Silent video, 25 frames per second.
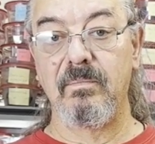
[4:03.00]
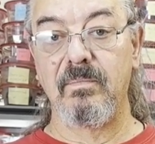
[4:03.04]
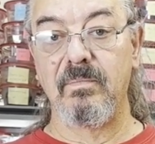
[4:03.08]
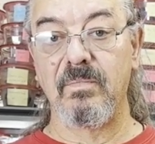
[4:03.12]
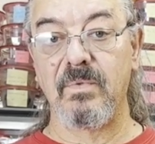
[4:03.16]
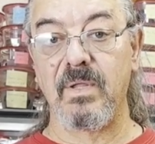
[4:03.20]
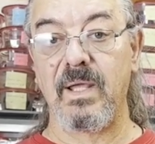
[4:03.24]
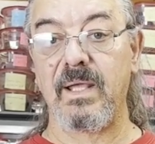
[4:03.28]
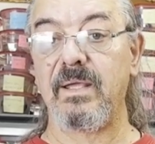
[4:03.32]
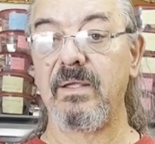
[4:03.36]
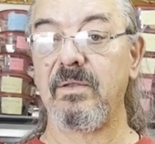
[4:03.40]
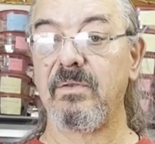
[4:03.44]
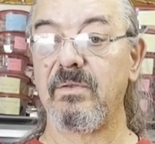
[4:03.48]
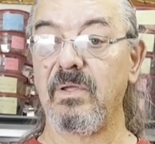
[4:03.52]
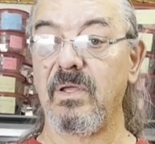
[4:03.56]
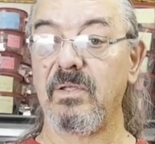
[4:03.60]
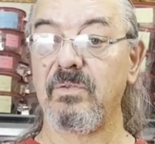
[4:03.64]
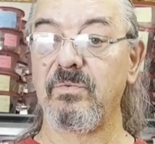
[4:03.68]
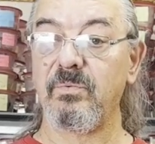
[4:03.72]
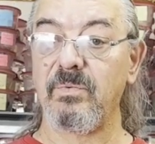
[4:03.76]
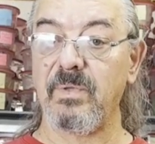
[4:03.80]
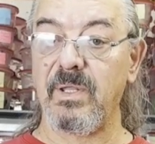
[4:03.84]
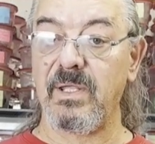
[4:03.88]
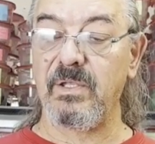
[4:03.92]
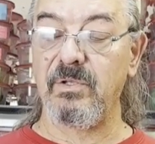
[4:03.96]
like it does
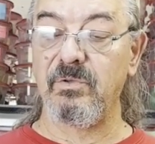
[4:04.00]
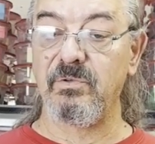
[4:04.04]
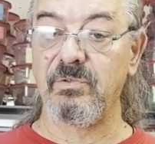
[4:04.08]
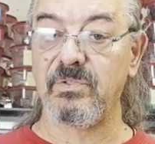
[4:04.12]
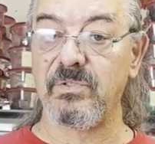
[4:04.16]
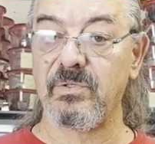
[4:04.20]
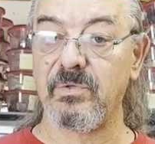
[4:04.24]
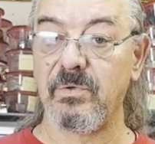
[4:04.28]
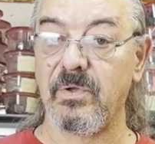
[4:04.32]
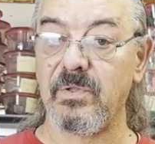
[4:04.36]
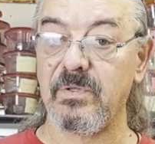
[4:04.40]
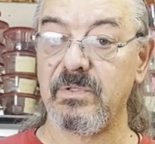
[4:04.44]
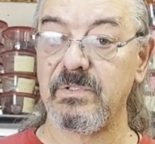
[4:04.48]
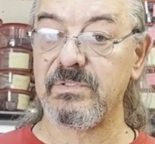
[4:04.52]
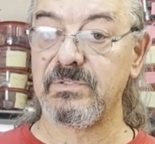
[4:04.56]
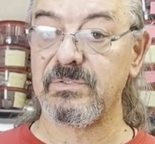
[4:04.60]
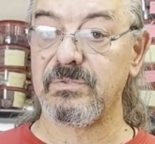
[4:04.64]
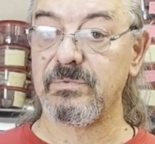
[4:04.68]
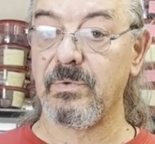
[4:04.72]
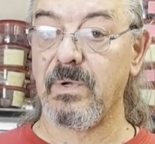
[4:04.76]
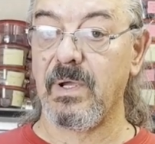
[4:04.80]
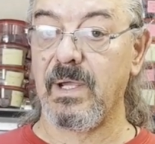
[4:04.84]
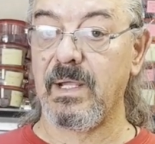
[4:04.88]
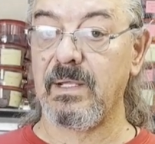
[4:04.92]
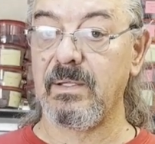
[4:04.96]
when they use their other
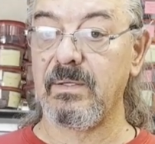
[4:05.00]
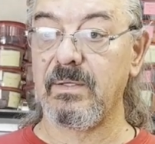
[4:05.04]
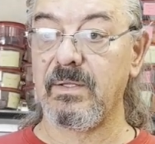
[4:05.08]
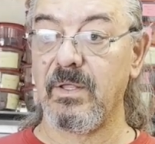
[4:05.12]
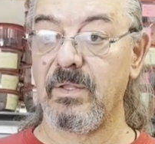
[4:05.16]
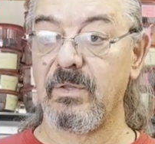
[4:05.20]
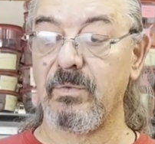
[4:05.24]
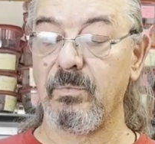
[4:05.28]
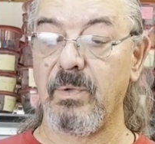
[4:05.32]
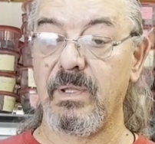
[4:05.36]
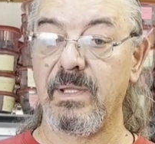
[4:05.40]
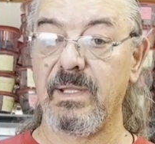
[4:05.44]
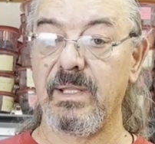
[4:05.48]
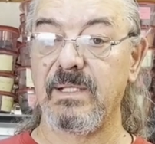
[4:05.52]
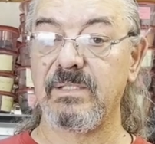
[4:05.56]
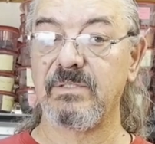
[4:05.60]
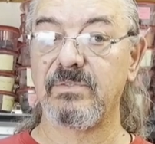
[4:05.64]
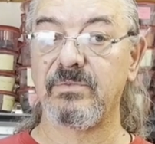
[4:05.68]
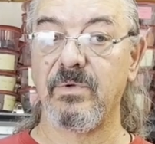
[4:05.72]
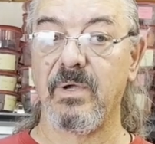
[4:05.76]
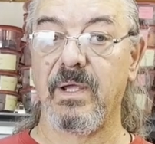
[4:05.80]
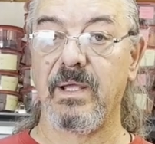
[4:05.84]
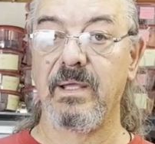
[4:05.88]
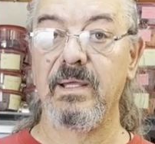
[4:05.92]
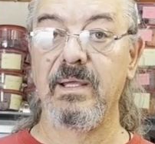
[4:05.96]
strike, the other way they
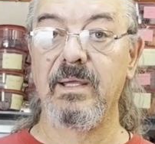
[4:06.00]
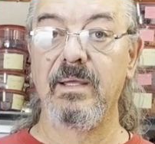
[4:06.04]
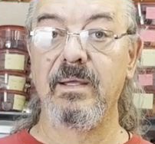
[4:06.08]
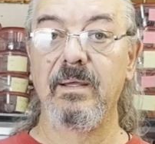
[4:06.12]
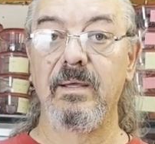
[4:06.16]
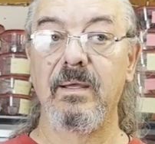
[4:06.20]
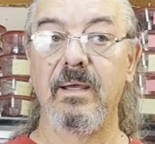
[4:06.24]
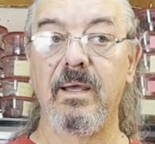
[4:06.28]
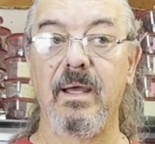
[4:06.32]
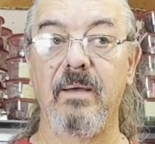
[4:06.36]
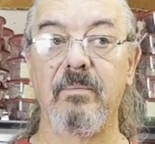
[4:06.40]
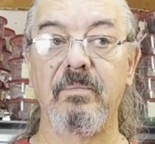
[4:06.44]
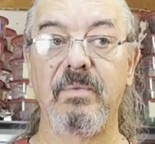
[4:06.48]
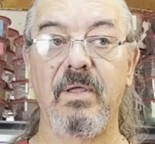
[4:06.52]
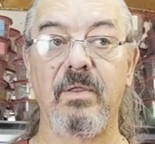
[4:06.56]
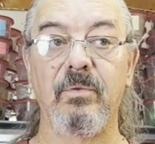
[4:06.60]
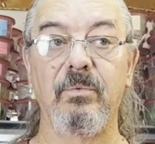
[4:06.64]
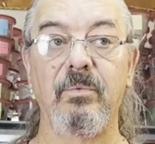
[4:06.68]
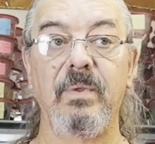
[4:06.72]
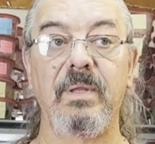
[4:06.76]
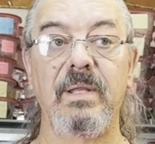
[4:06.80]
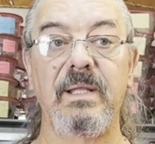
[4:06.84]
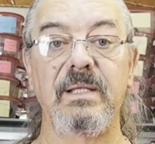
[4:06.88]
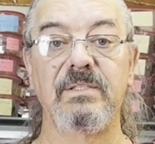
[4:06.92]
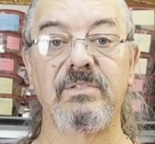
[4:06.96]
strike. The other
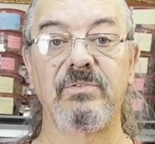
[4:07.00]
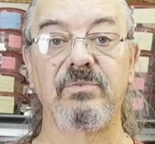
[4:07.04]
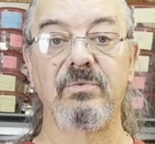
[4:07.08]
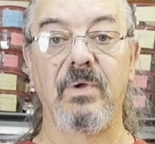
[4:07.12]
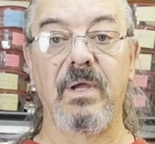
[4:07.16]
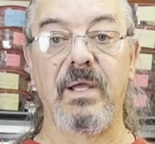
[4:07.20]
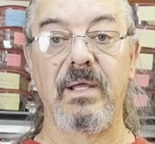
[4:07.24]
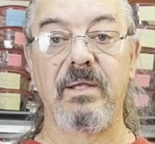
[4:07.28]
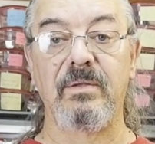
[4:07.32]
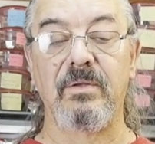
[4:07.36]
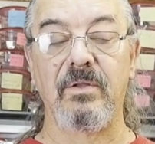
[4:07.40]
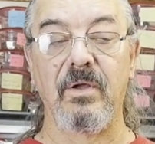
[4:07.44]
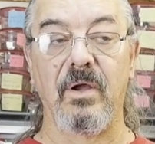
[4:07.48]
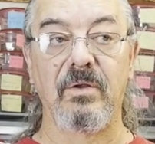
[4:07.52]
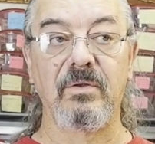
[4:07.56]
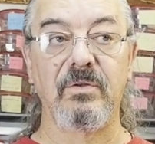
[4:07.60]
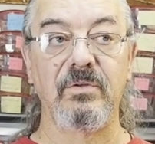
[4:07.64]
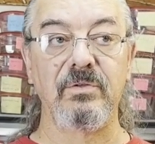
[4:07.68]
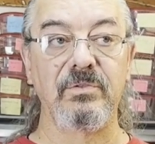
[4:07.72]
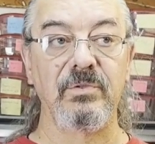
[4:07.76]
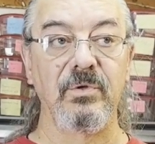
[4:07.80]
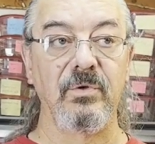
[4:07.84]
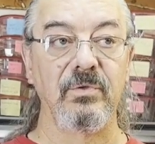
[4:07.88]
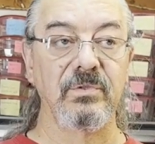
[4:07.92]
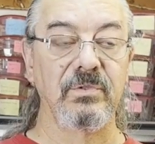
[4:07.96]
way they strike, Dr.
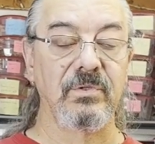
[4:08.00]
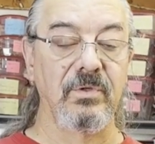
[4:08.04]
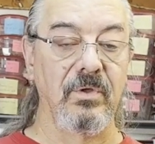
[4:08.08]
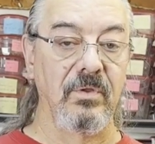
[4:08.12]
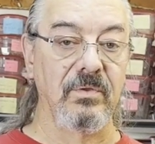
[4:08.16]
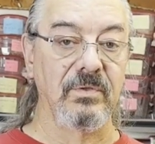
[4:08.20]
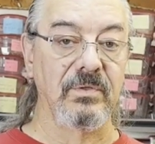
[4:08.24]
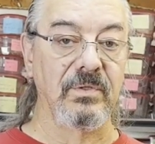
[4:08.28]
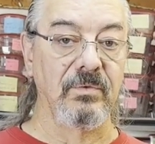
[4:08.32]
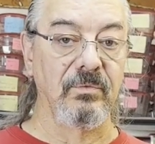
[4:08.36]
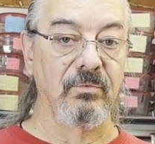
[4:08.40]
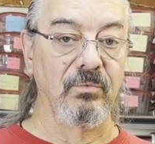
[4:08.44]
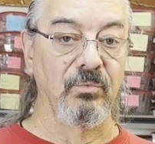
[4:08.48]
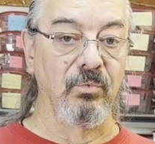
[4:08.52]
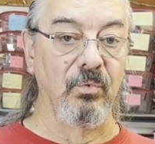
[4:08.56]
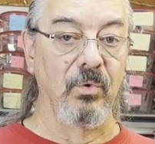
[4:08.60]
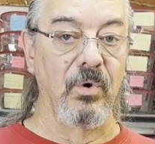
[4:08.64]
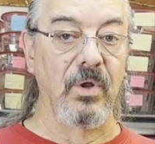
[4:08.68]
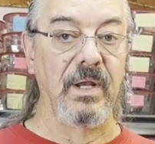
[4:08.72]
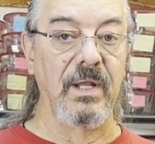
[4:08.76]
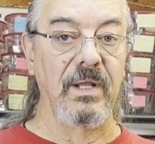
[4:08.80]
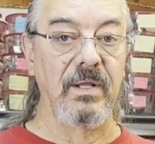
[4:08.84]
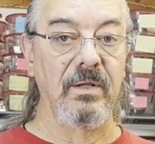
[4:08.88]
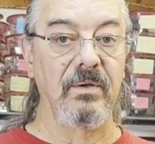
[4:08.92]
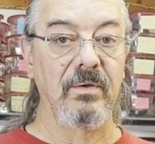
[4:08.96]
Jones calls it
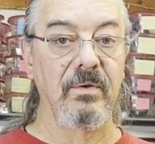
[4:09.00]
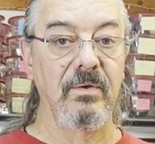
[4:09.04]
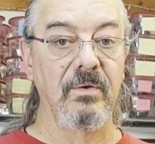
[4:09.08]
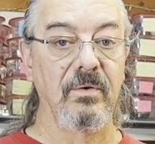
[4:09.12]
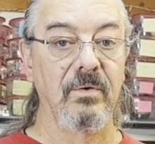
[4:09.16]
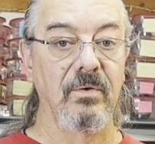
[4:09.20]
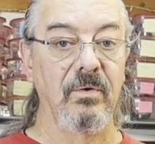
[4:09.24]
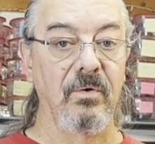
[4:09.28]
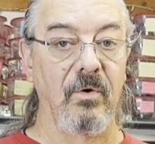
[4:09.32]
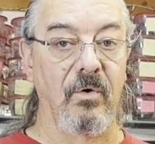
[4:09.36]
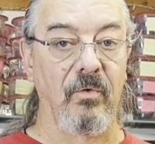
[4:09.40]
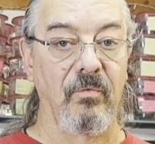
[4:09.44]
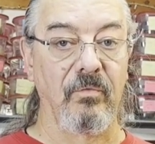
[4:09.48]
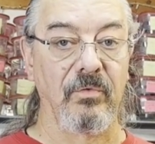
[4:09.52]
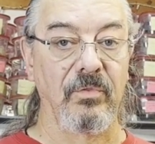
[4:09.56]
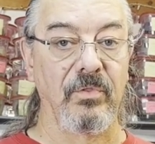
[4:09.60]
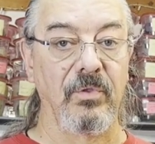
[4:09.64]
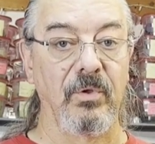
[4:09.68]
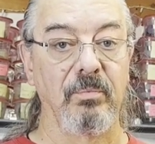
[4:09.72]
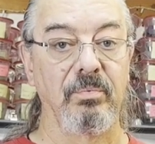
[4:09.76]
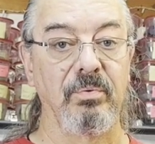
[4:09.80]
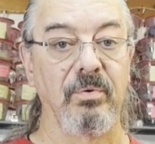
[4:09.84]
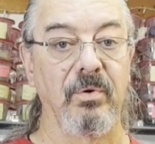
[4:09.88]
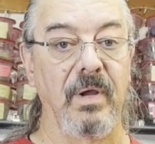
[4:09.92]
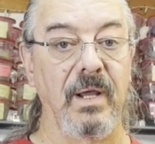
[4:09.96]
running over
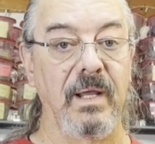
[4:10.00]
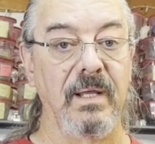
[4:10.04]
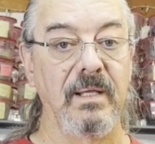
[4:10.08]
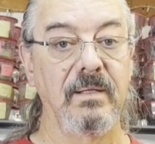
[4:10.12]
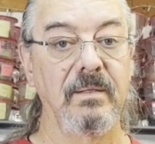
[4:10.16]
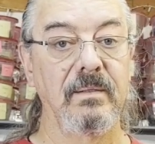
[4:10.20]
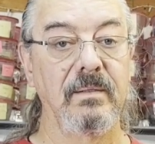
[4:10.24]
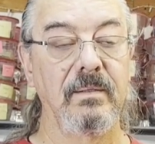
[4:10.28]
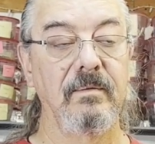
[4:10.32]
their prey.